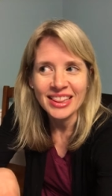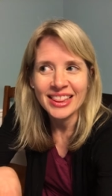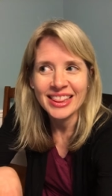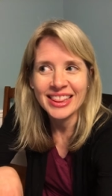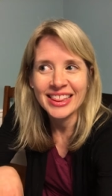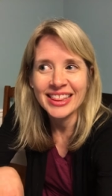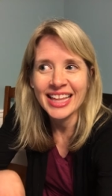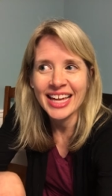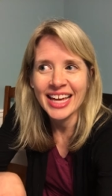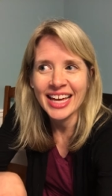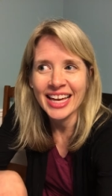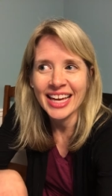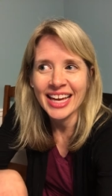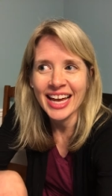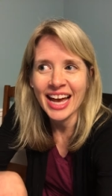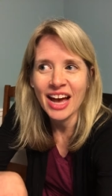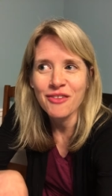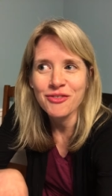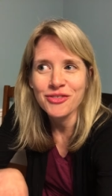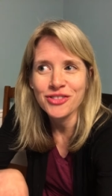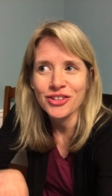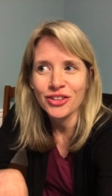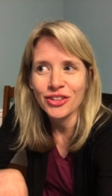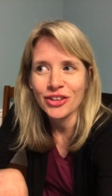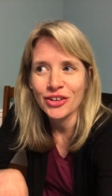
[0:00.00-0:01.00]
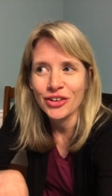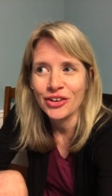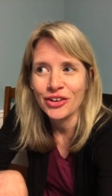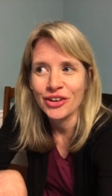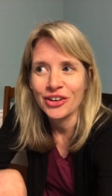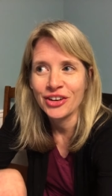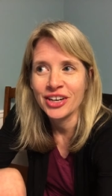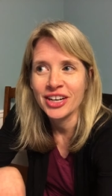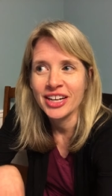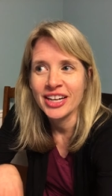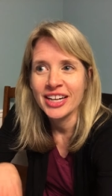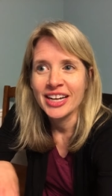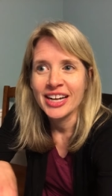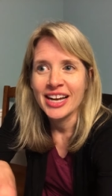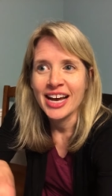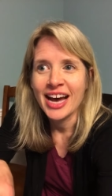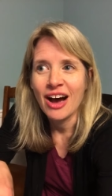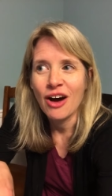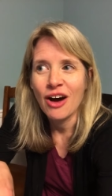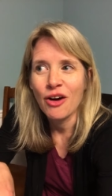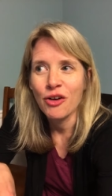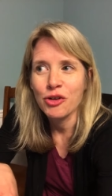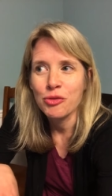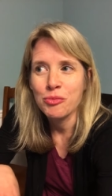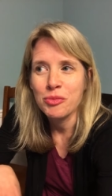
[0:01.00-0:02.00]
they have to learn
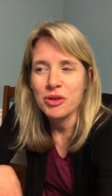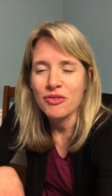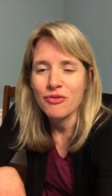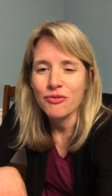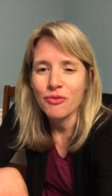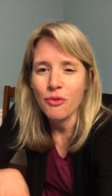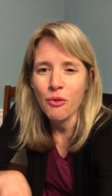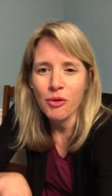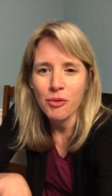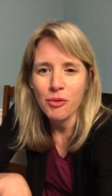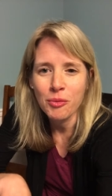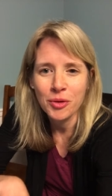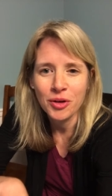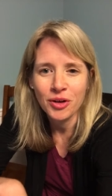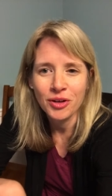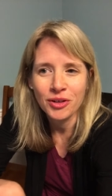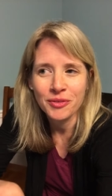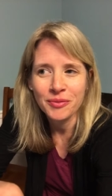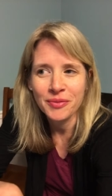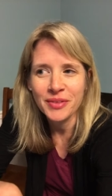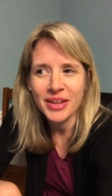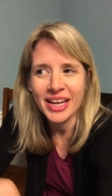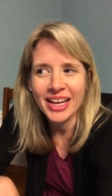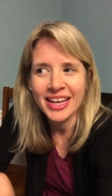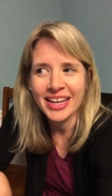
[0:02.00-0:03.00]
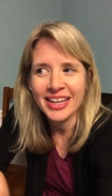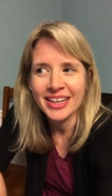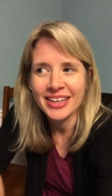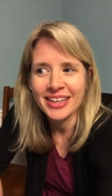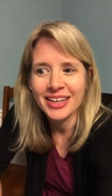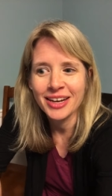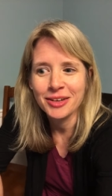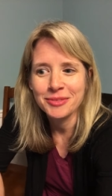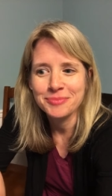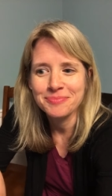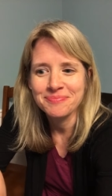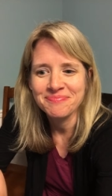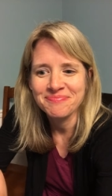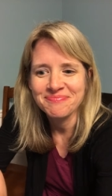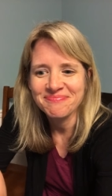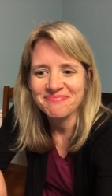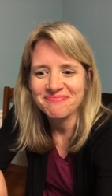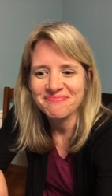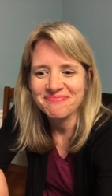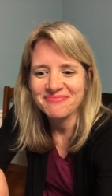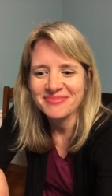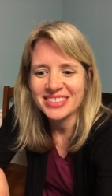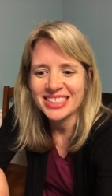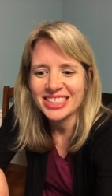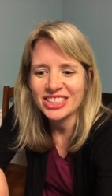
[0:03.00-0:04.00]
how to be formal and um,
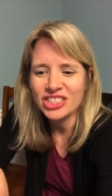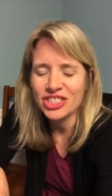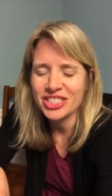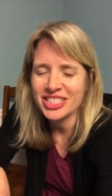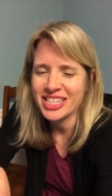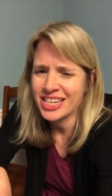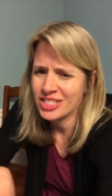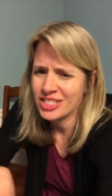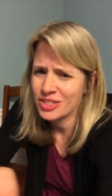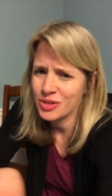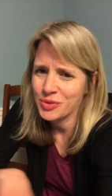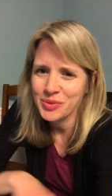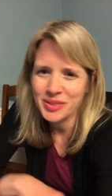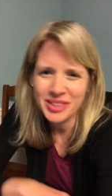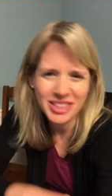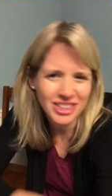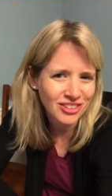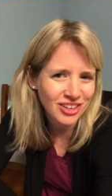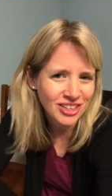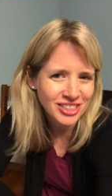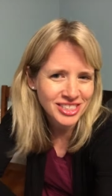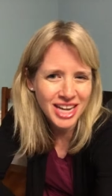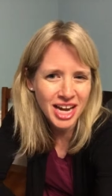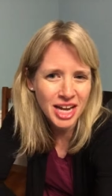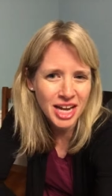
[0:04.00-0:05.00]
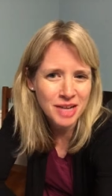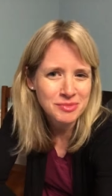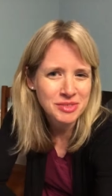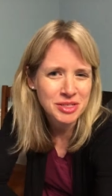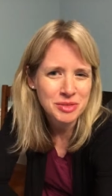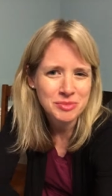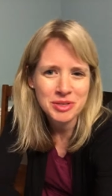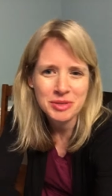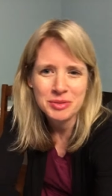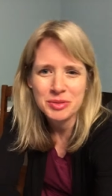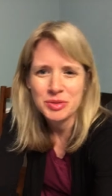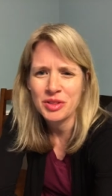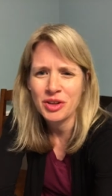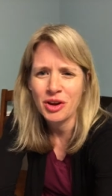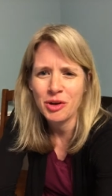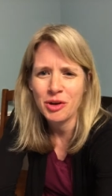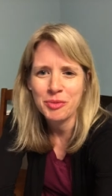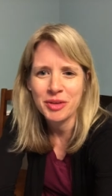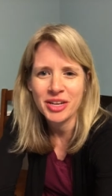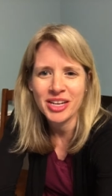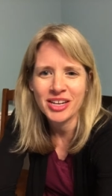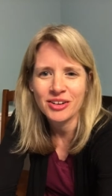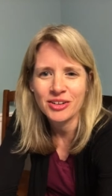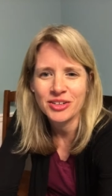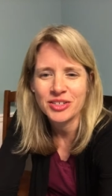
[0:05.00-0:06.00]
it just takes a really long time sometimes with our
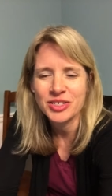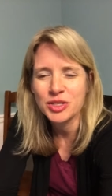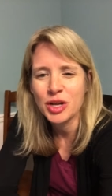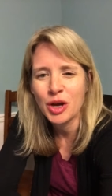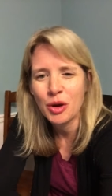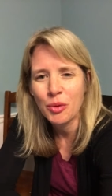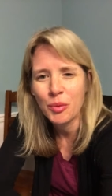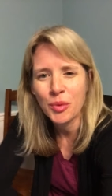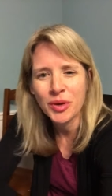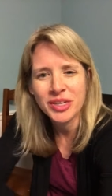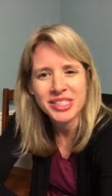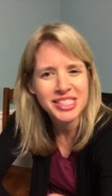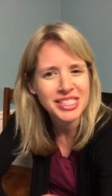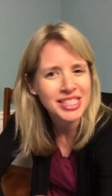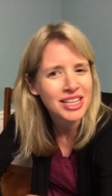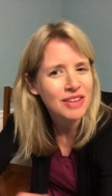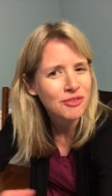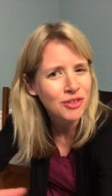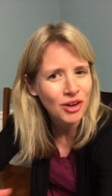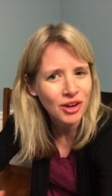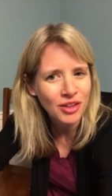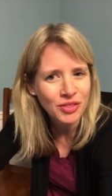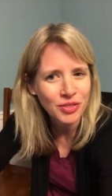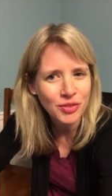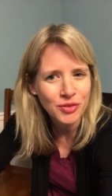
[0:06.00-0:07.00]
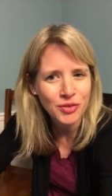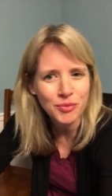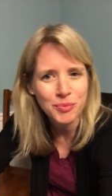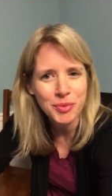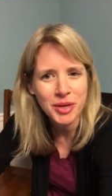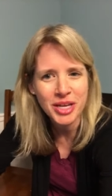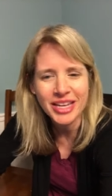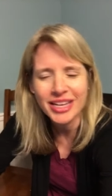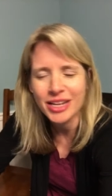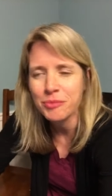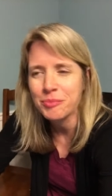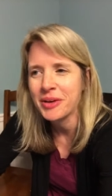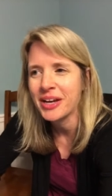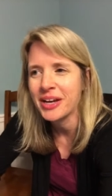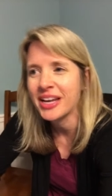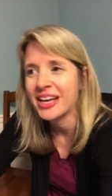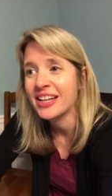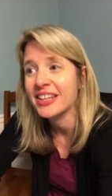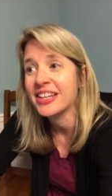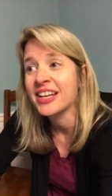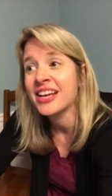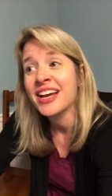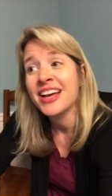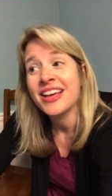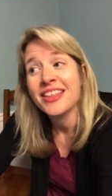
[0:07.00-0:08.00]
beginners now once they've gone through beginning
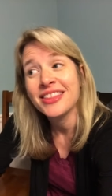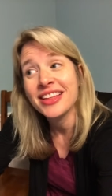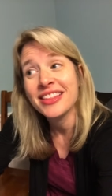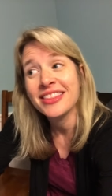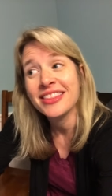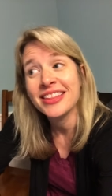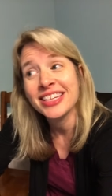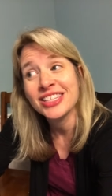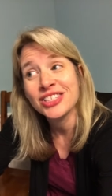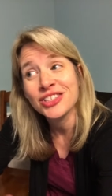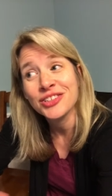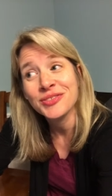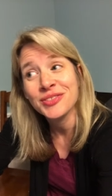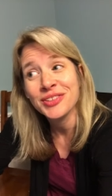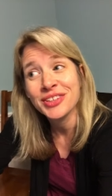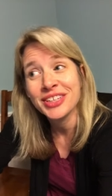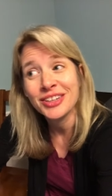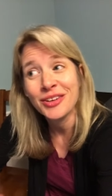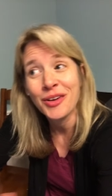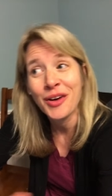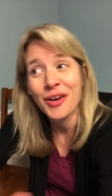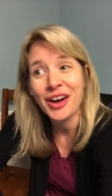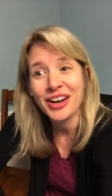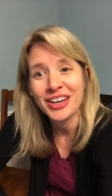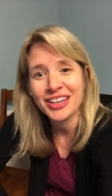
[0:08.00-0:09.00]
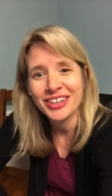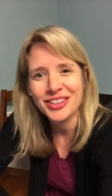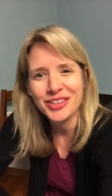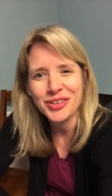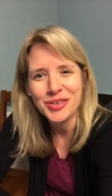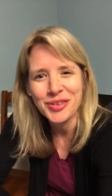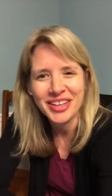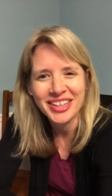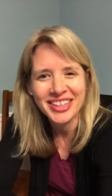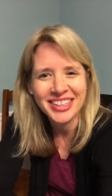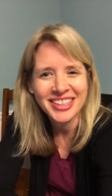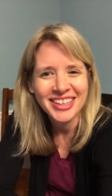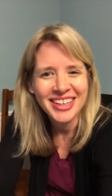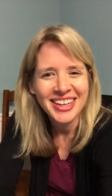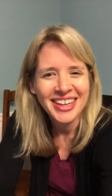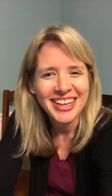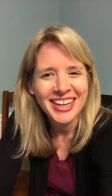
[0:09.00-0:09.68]
band then they generally know how to do it